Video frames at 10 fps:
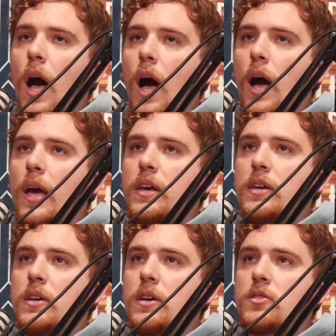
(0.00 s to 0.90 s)

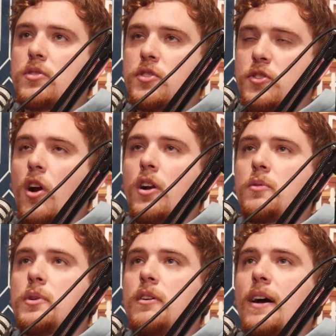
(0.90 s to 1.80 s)
I started
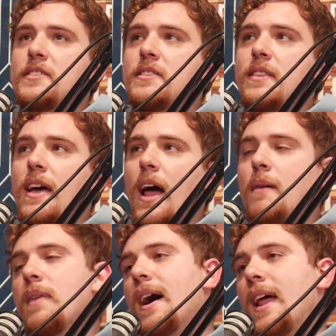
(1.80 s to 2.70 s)
realizing that
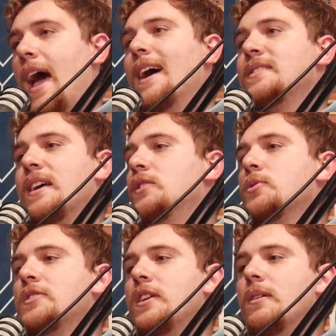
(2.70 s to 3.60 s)
I'm not as
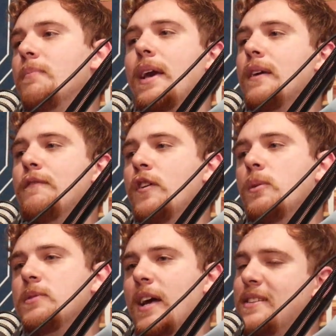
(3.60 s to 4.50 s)
interested in making
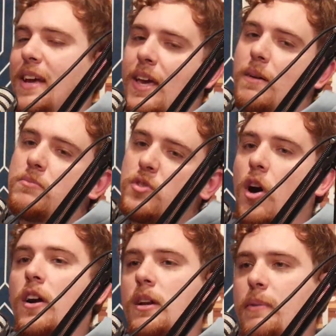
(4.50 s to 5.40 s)
films as I am
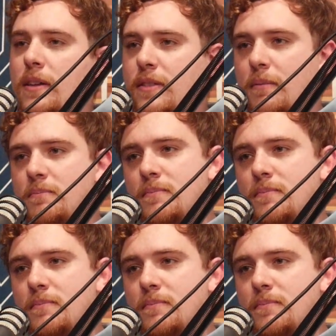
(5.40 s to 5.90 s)
talking about them.